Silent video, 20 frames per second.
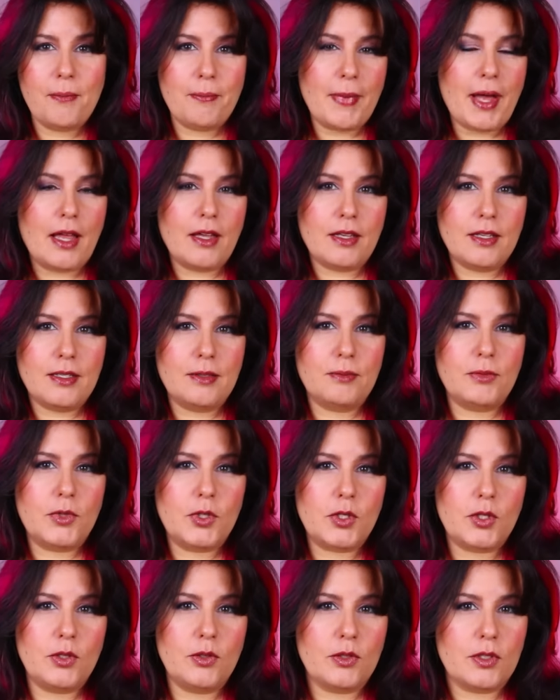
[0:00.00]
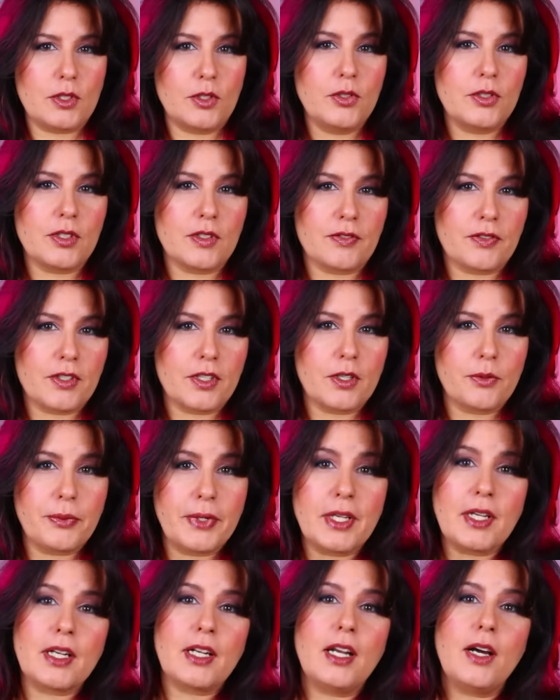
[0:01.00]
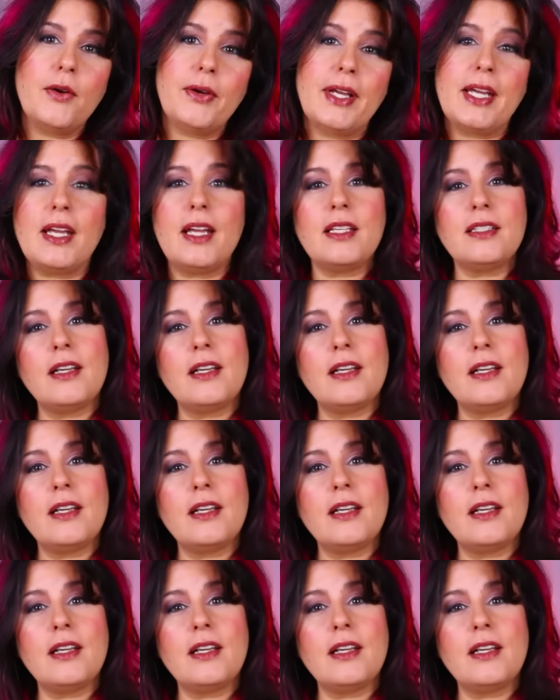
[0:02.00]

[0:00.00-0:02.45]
Malcolm shoots Lucifer when Chloe